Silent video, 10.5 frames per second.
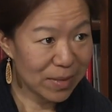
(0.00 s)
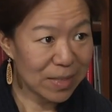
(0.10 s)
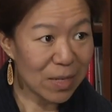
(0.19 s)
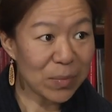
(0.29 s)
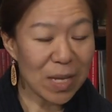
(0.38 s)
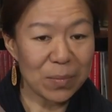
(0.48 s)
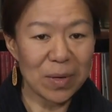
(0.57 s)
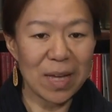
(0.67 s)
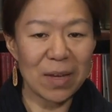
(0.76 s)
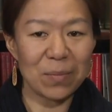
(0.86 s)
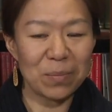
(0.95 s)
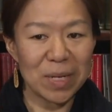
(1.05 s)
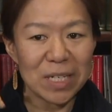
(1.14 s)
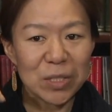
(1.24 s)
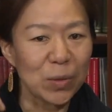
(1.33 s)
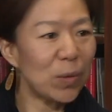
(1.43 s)
Sometimes I'm
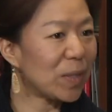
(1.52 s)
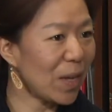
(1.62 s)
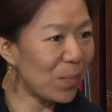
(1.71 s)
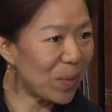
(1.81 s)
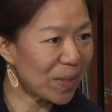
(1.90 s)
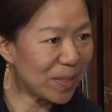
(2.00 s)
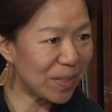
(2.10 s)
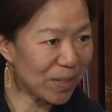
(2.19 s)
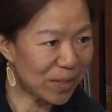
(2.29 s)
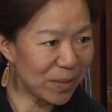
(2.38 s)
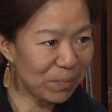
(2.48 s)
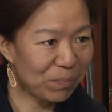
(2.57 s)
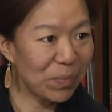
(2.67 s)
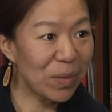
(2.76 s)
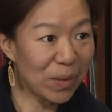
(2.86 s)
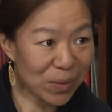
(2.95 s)
very short temperature,
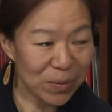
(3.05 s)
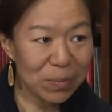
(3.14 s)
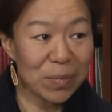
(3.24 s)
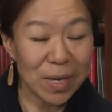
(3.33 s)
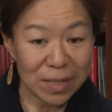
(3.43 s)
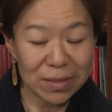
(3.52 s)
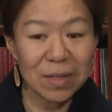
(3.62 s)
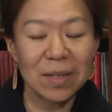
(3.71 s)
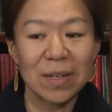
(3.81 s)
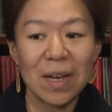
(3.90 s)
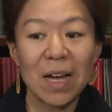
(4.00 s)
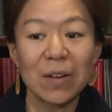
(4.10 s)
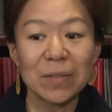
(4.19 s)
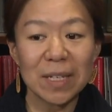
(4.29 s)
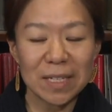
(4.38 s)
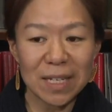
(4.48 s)
you know, but
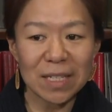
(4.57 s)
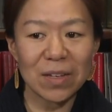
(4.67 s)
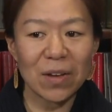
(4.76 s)
after that,